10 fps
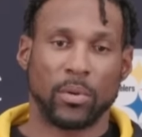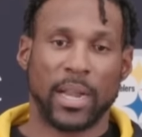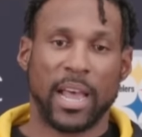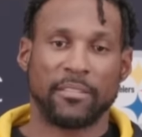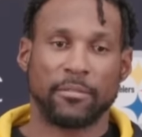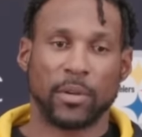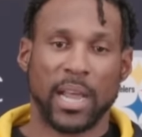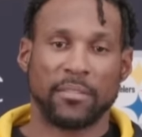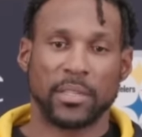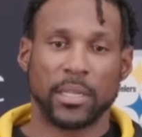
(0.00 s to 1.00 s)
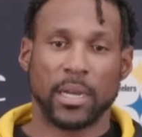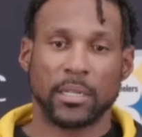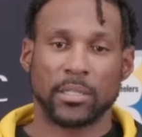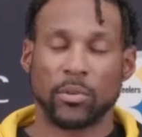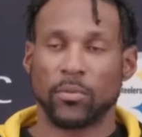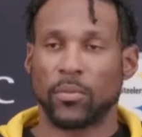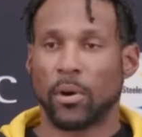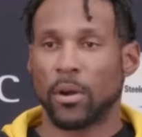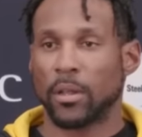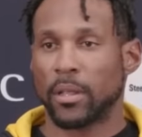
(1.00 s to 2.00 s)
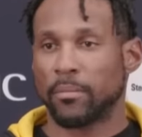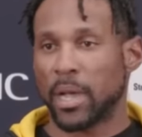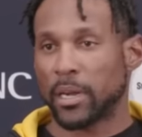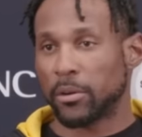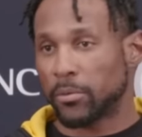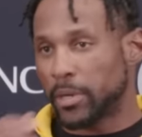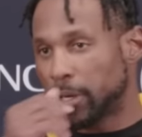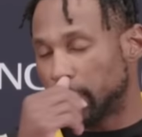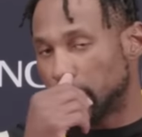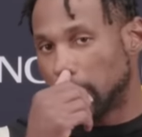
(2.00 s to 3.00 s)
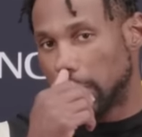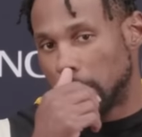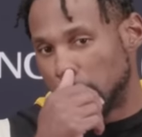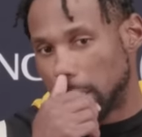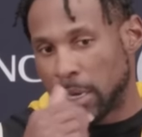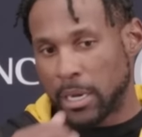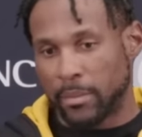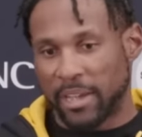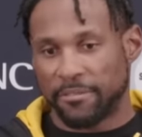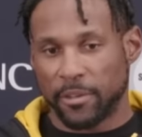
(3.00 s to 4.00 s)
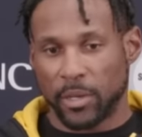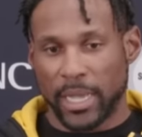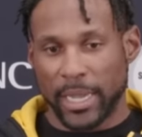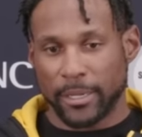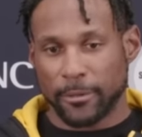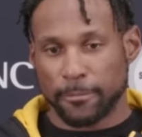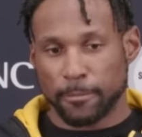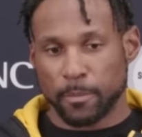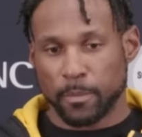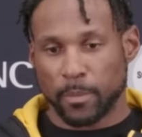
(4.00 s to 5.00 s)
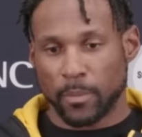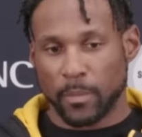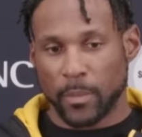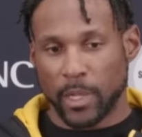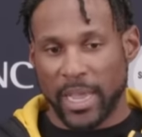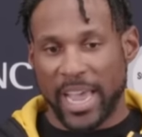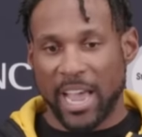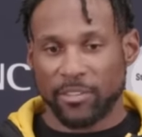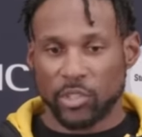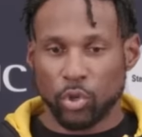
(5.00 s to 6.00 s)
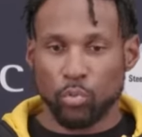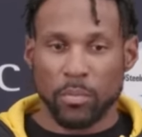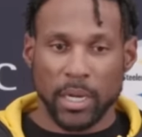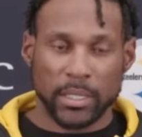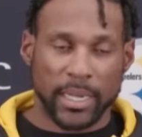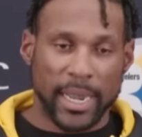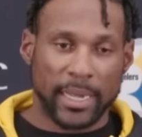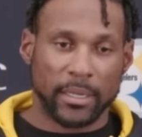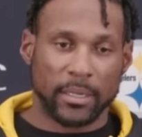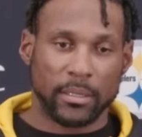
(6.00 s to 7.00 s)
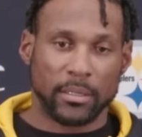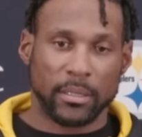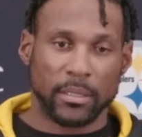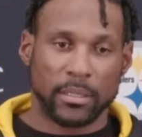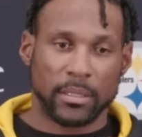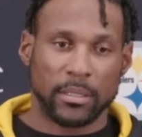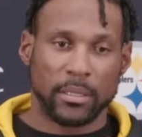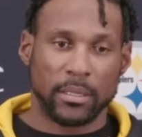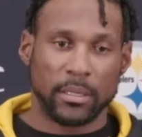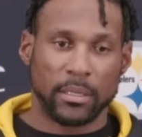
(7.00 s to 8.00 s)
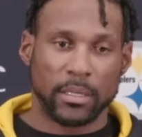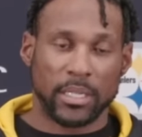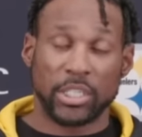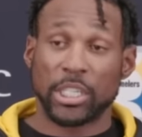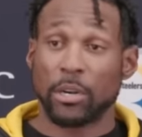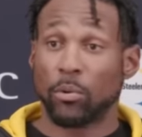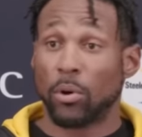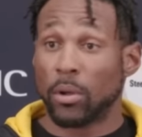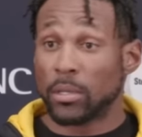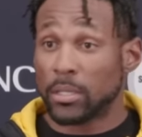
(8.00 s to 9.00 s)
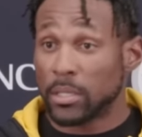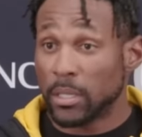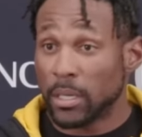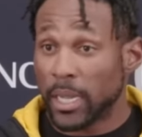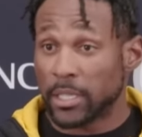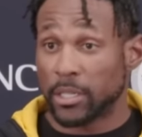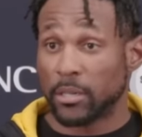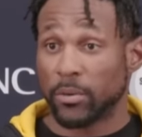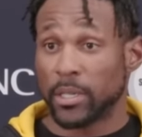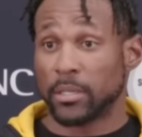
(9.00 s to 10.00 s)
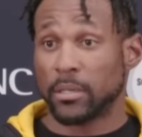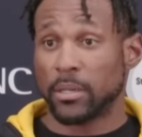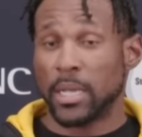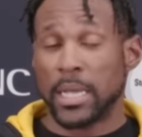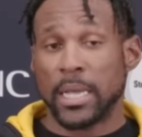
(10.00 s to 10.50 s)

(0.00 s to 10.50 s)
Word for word: what I've what I've done so far in my career, um, I feel like I have so much that I can can share on to the next generation.